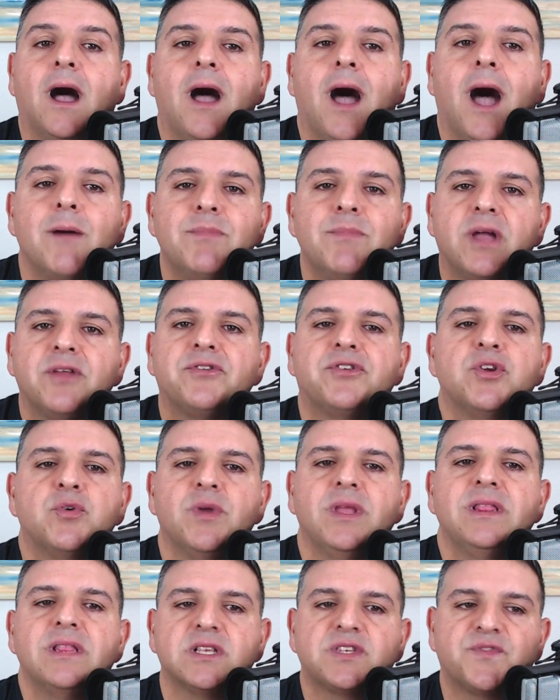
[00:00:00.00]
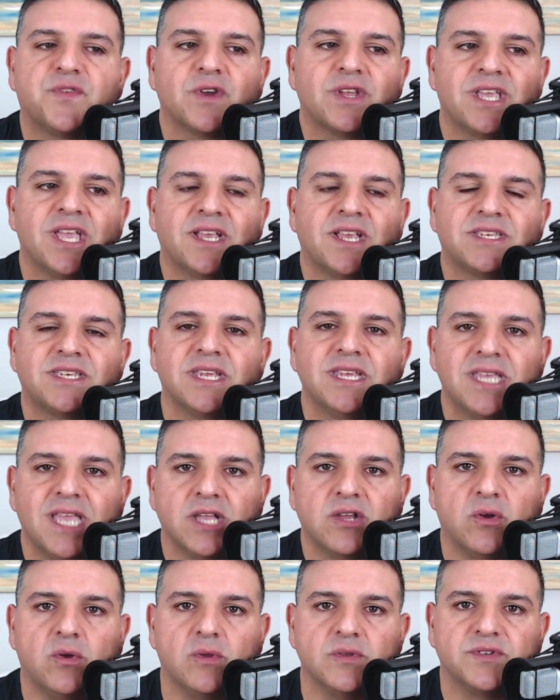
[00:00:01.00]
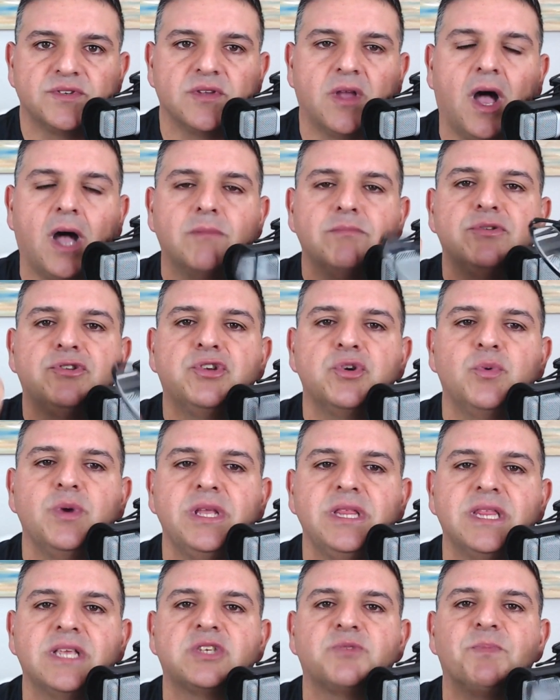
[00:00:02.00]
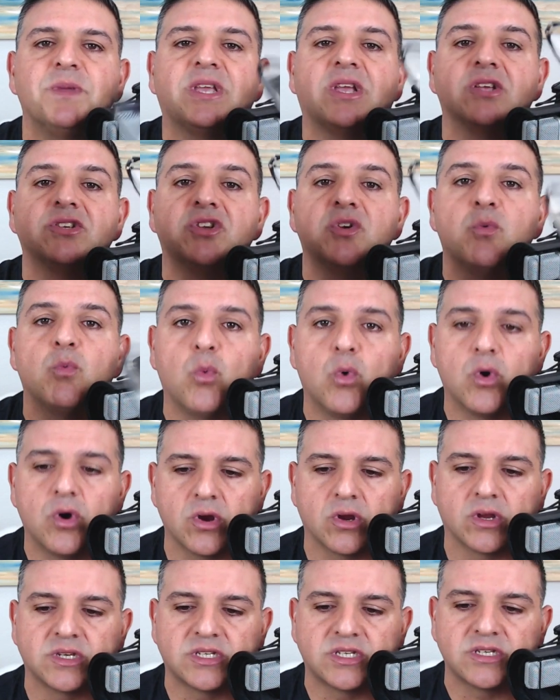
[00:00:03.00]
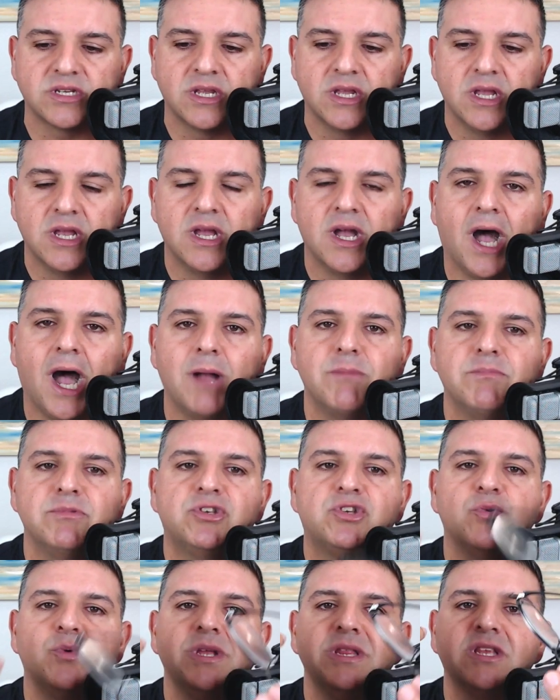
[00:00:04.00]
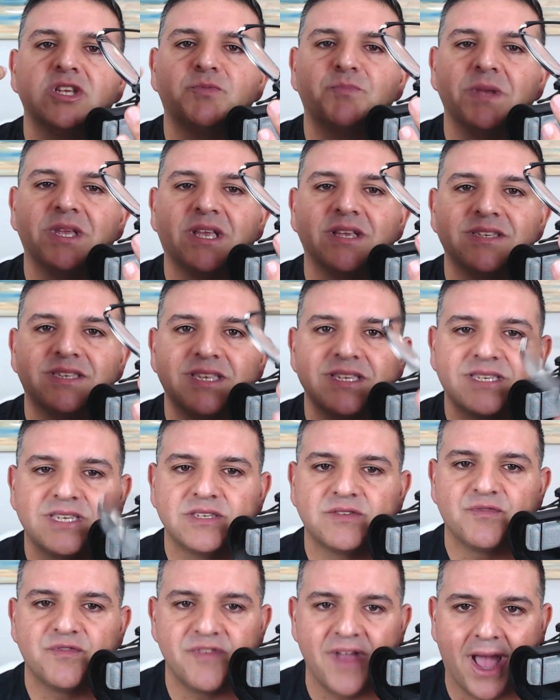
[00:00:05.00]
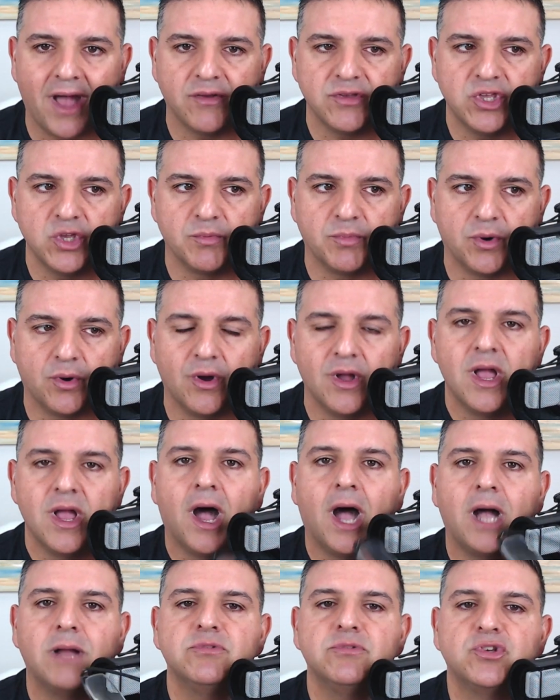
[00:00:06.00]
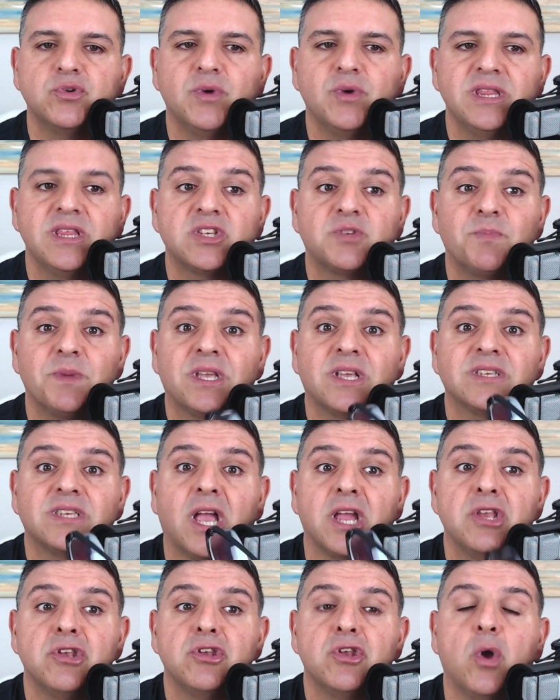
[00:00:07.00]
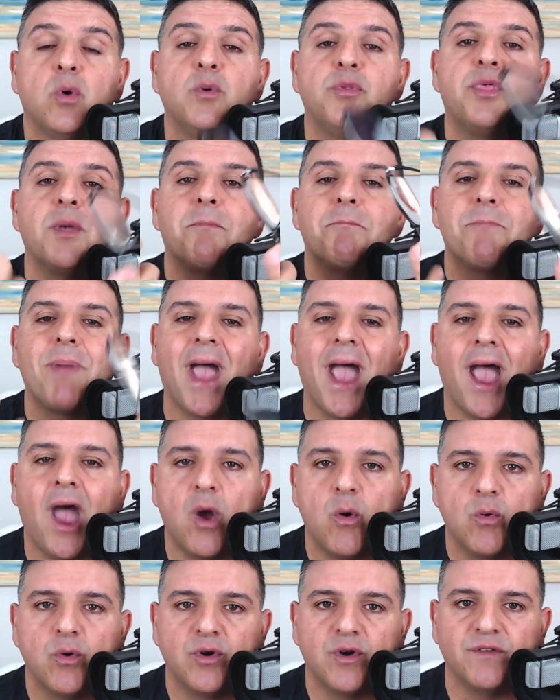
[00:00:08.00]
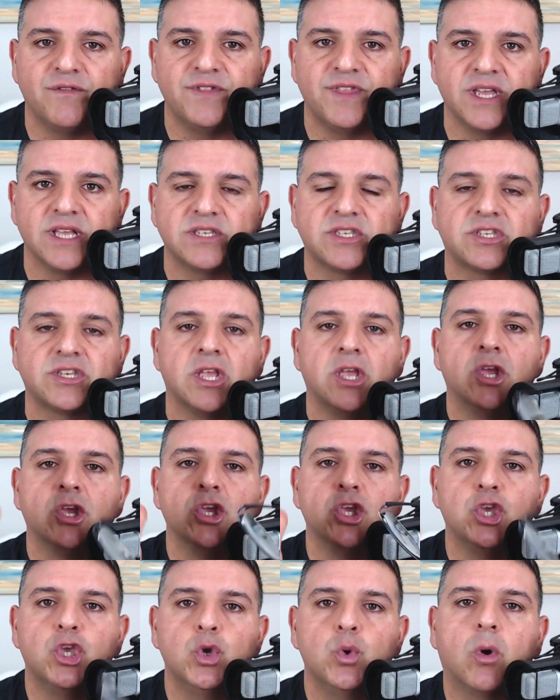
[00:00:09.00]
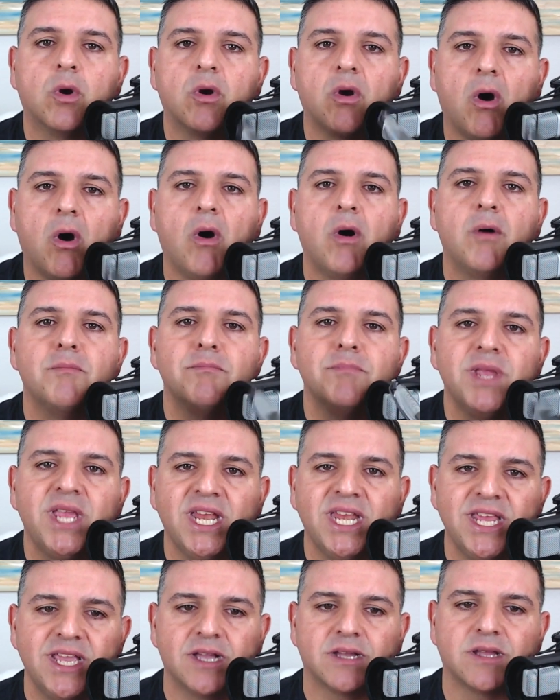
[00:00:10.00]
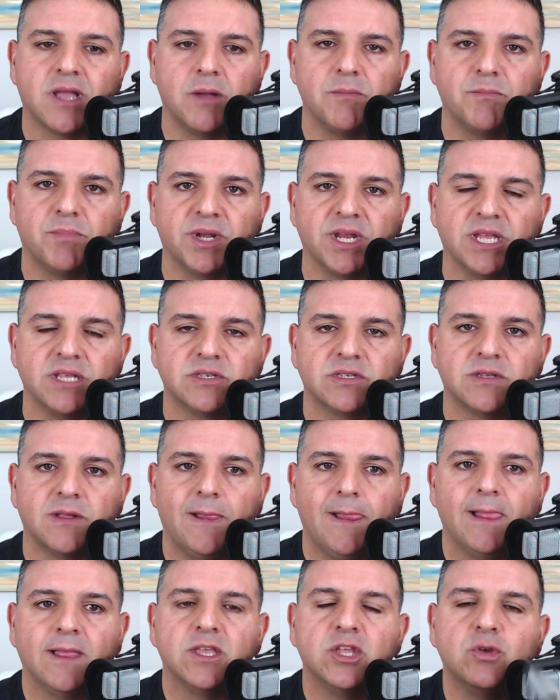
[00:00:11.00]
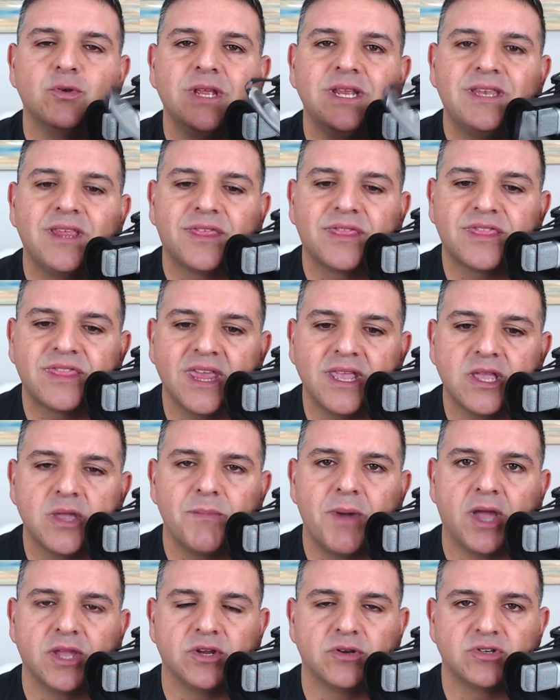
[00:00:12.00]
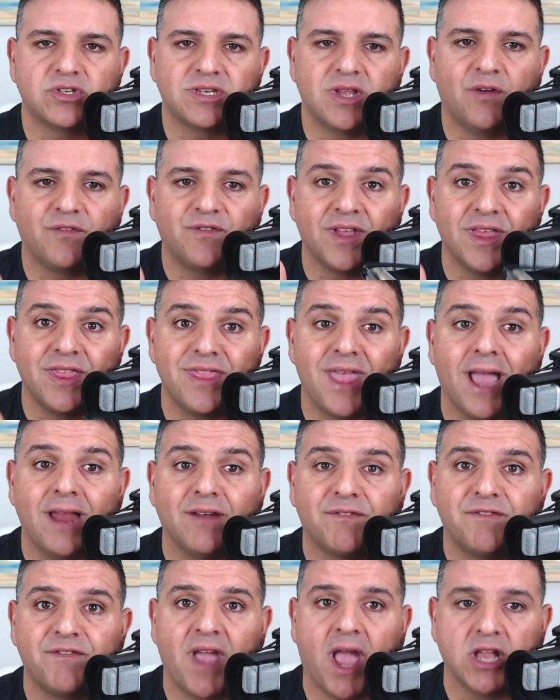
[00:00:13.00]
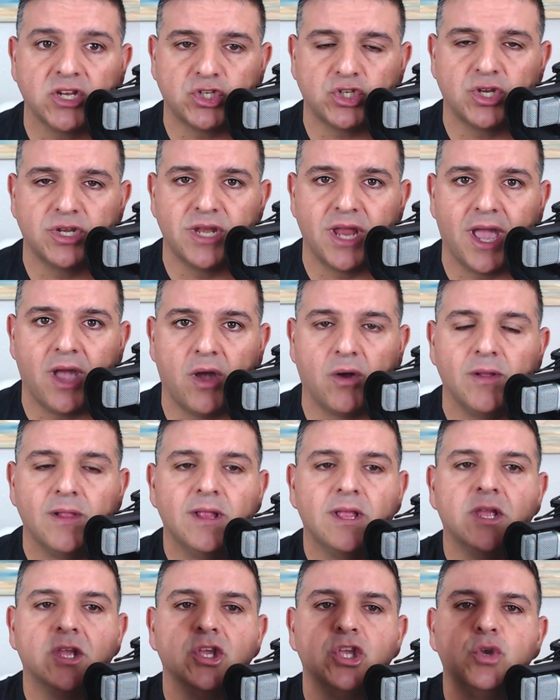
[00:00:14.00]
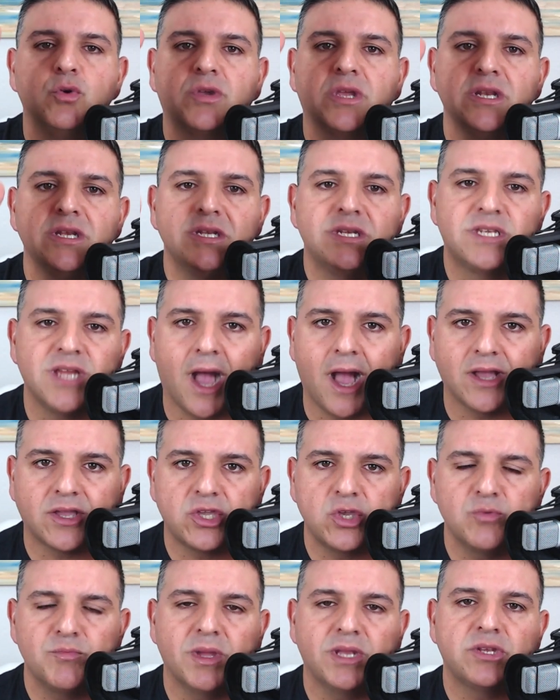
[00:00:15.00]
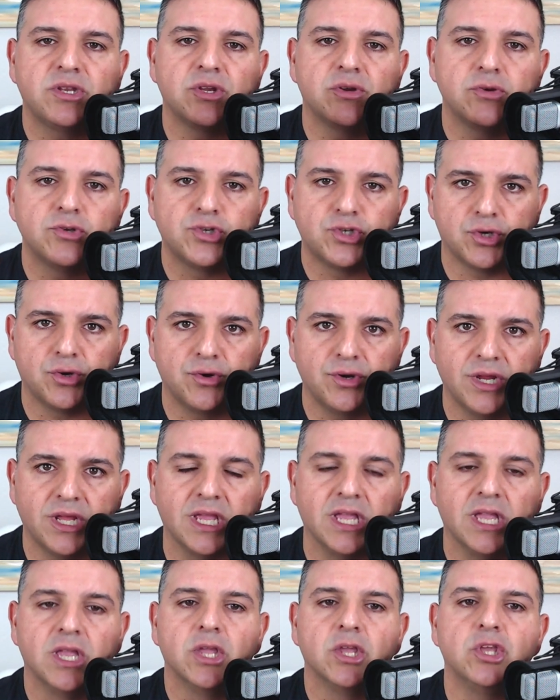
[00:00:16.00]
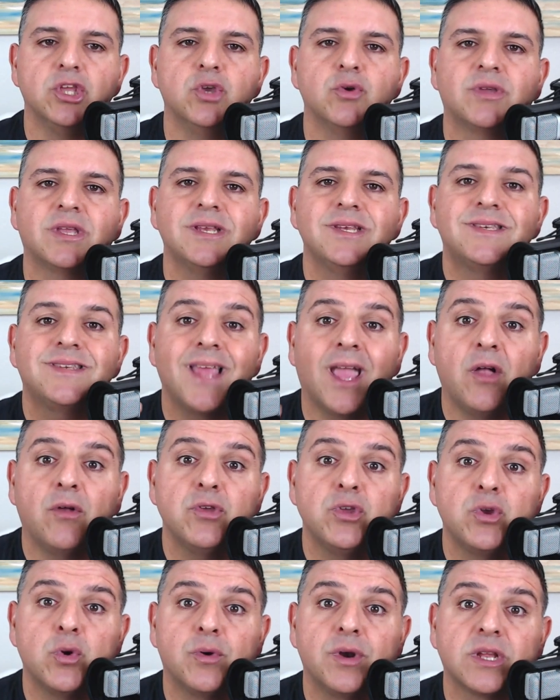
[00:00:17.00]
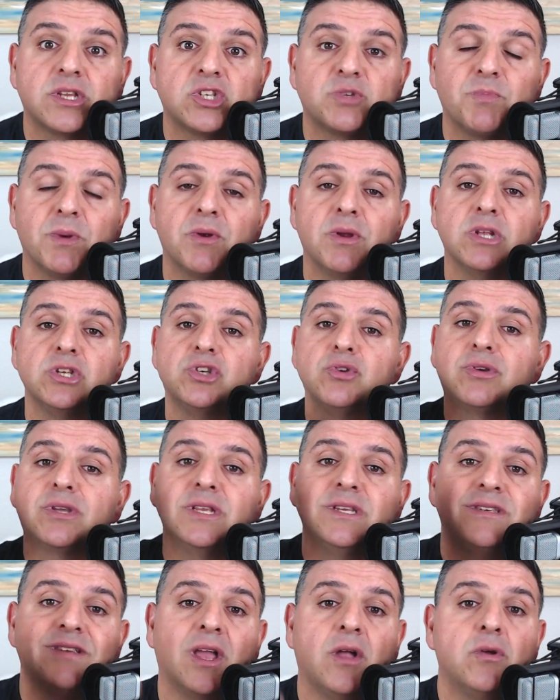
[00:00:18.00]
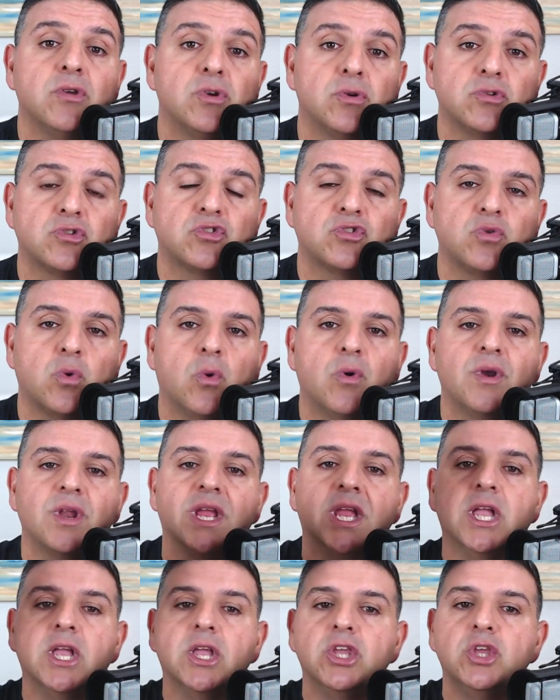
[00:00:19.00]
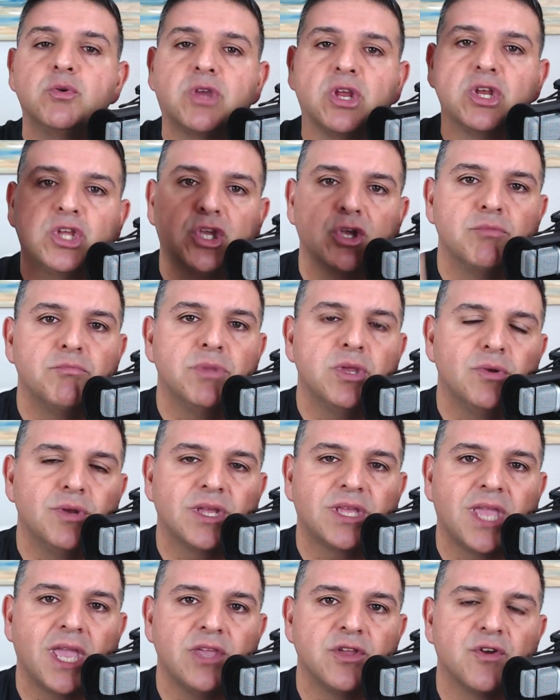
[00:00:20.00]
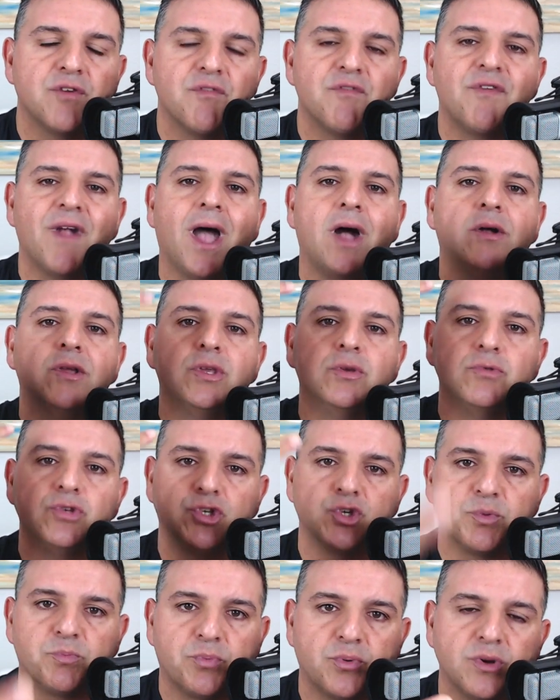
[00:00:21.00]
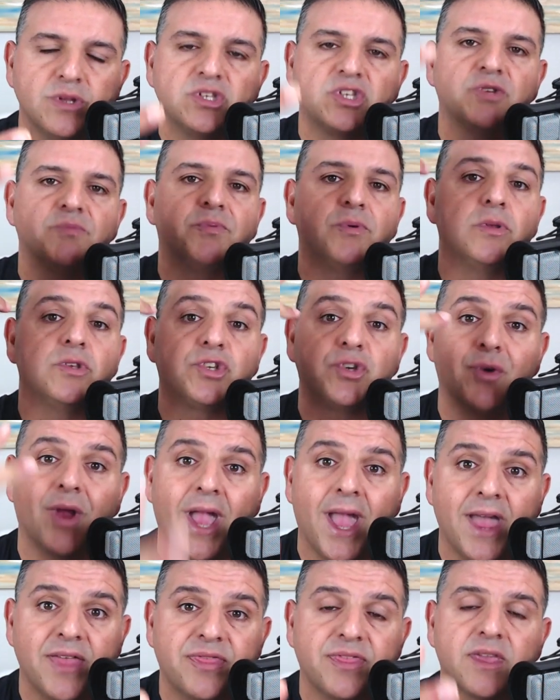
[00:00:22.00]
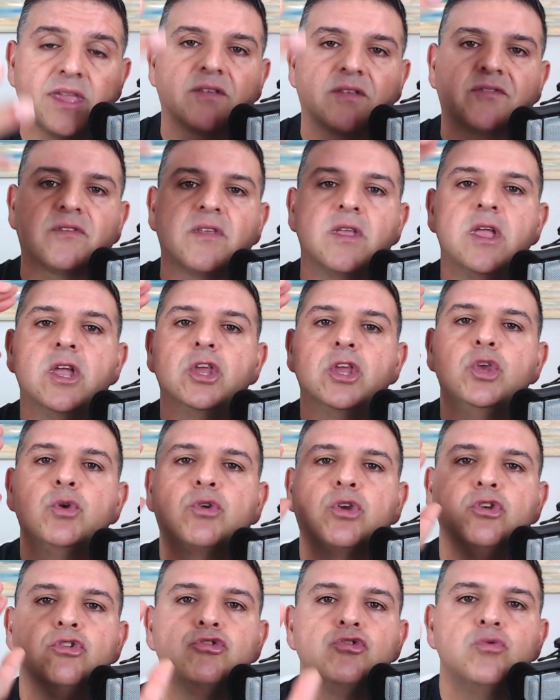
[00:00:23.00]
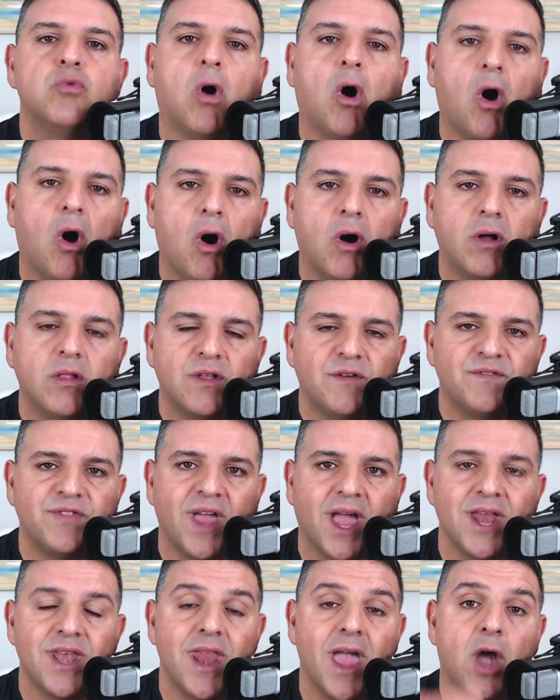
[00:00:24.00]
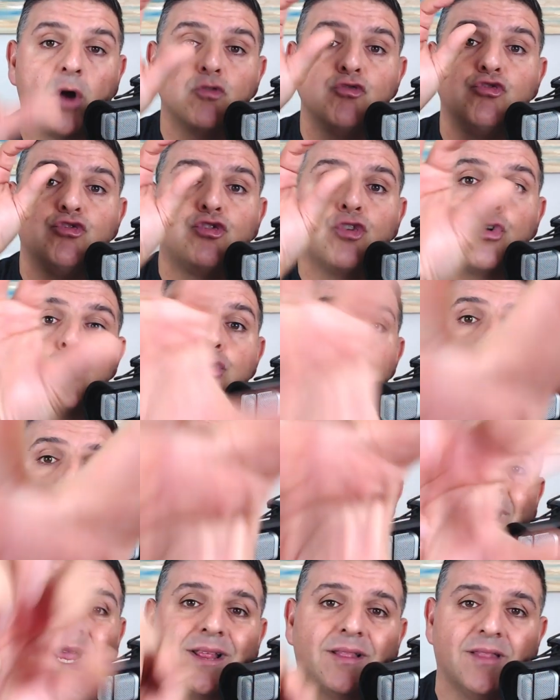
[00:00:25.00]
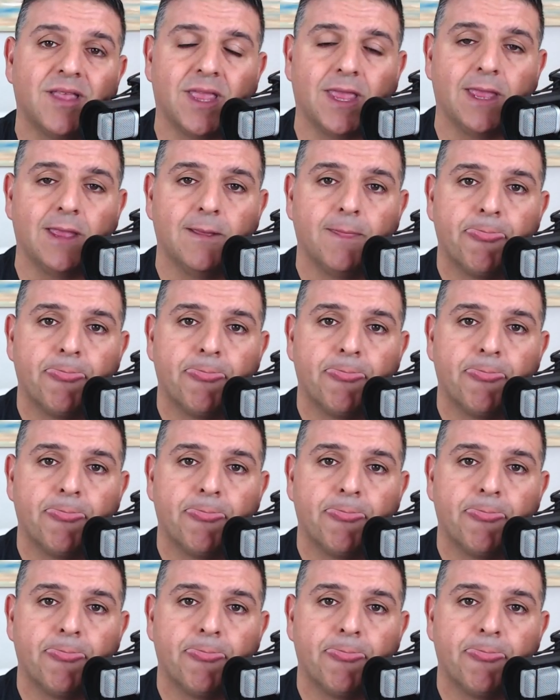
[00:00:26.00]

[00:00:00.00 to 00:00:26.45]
I'm not doing this for kicks and giggles. I'm doing this because it works. I'm doing this because this is valuable. I'm doing this because I know the power of this. You are all media companies. You need to think about yourself in that fashion now. You can document your journey. You can tell your experience. You can tell your story. You can communicate your values, your principles, your ethics. You can do all of that now directly